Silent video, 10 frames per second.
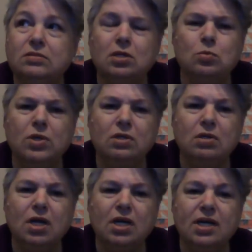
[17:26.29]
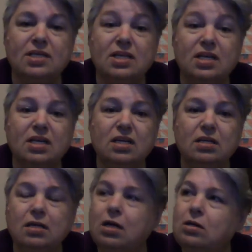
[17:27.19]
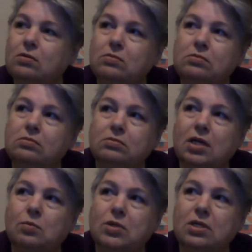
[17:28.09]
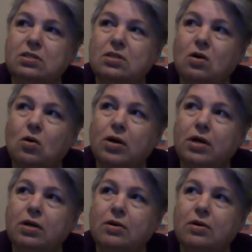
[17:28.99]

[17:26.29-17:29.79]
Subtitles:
Oh, well, I guess I did. No, that wasn't a story.